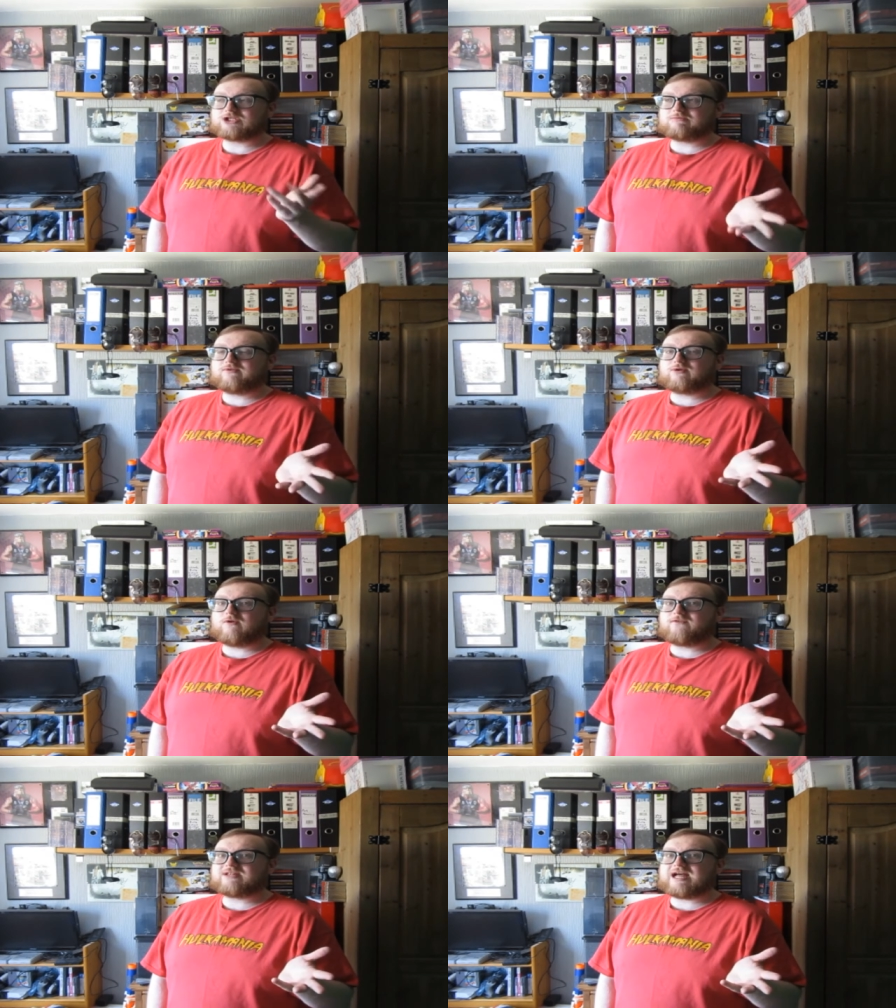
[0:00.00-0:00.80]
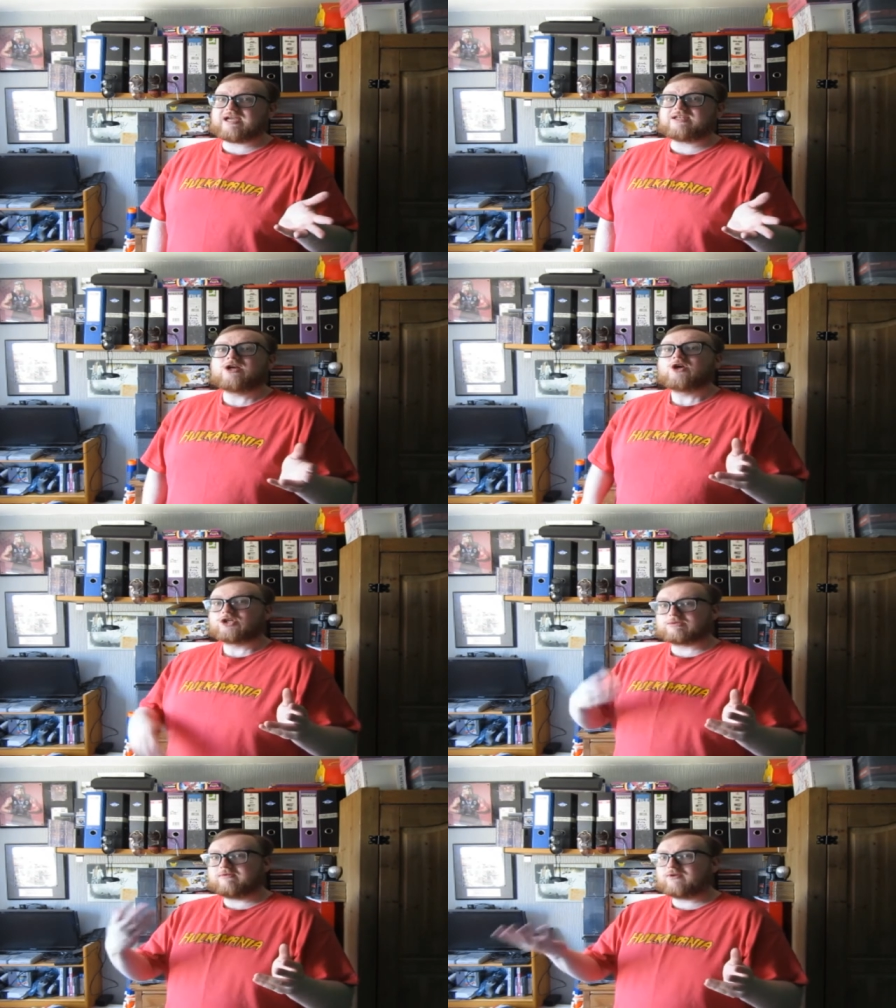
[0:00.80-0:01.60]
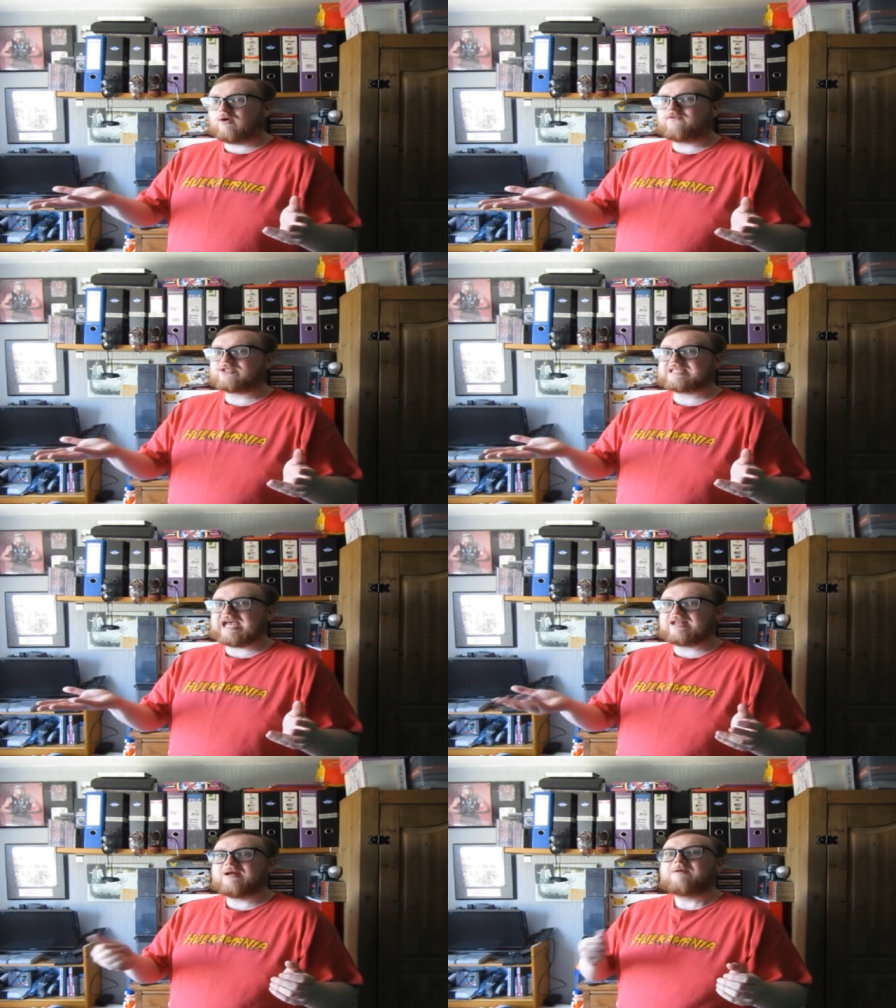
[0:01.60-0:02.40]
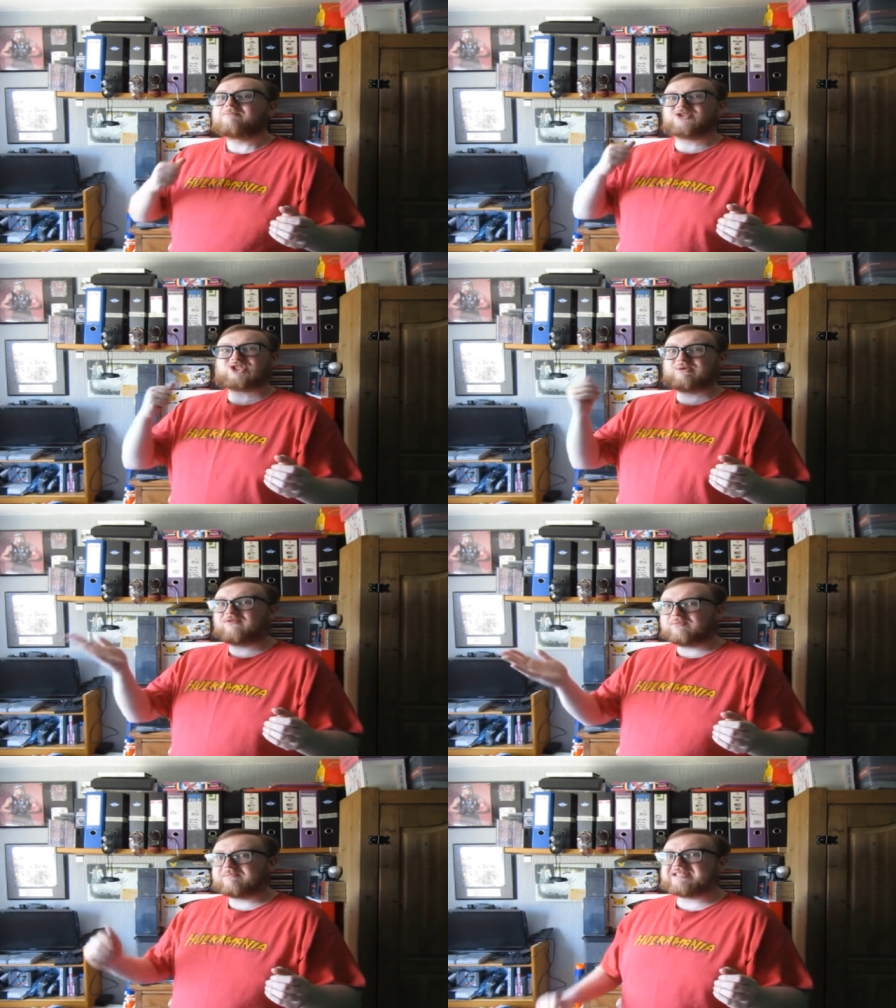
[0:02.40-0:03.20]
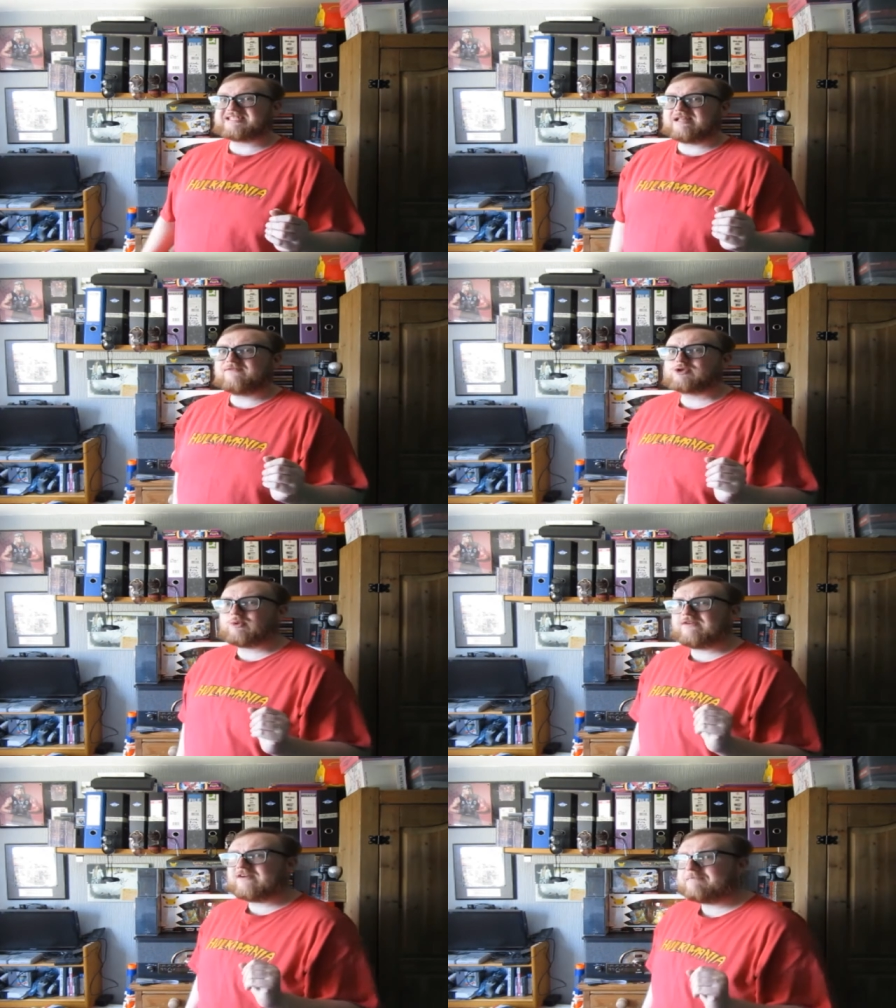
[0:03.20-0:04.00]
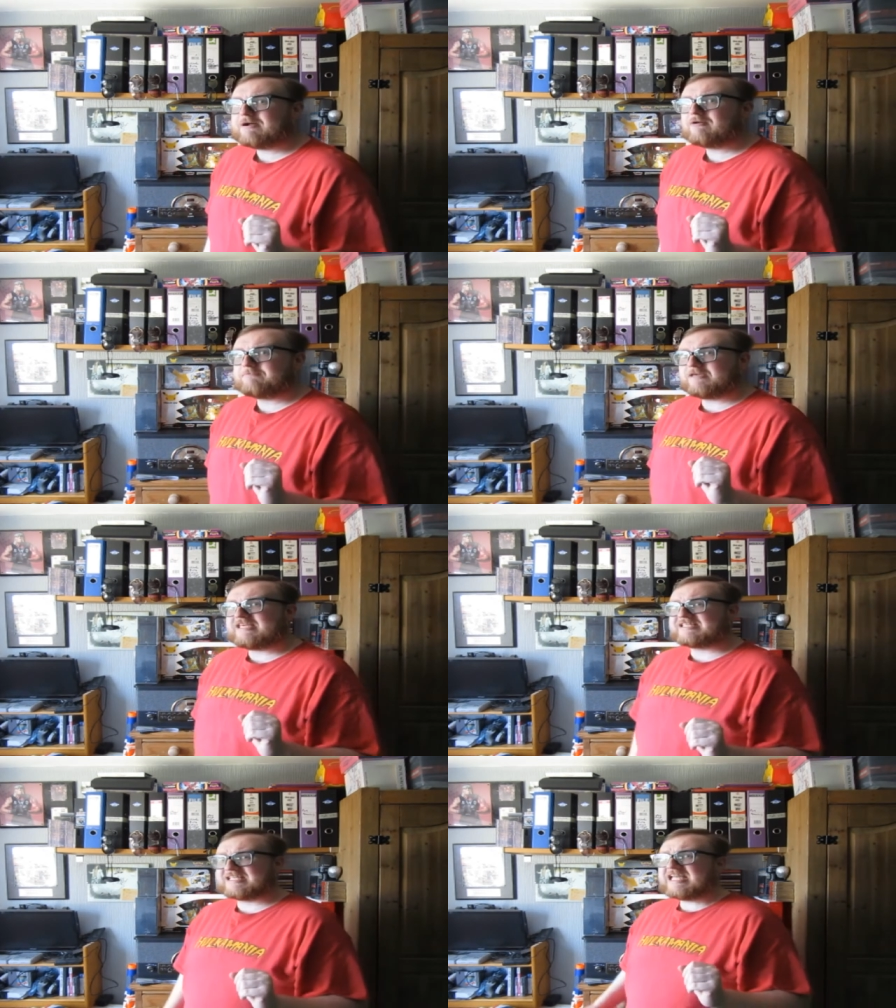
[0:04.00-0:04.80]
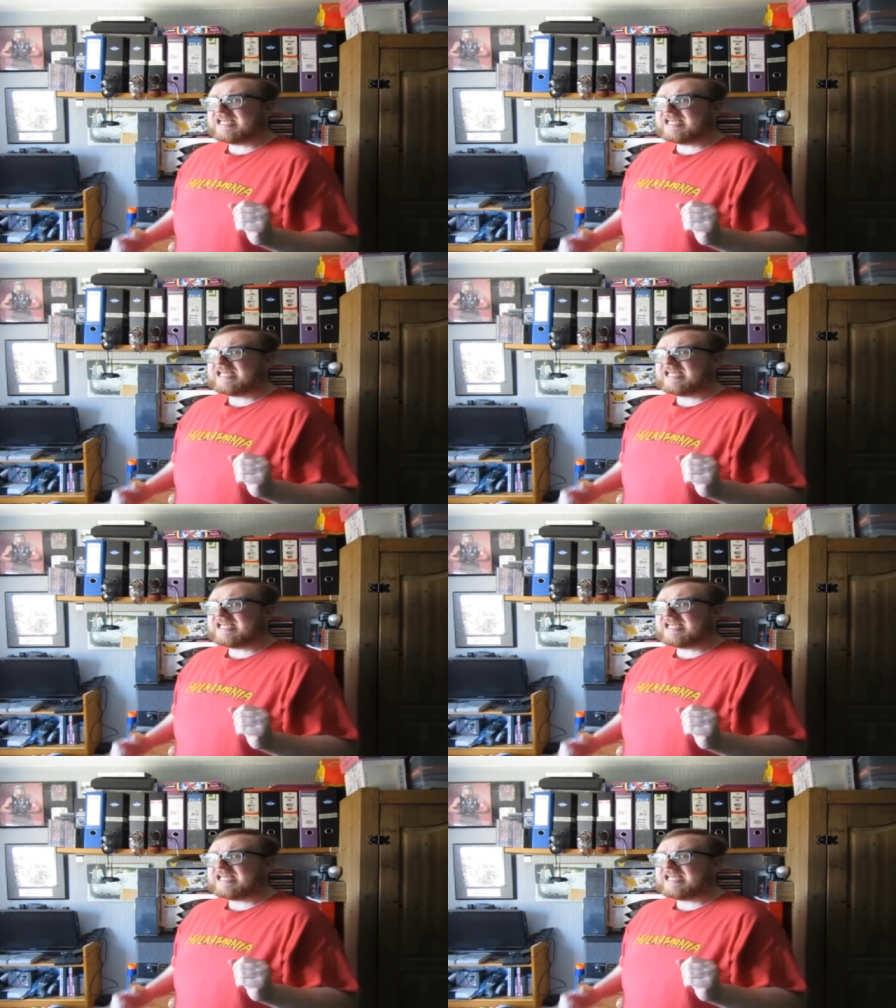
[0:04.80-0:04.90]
Some of them go for 9, some of them go for 10, some of them have been selling for £25 a piece.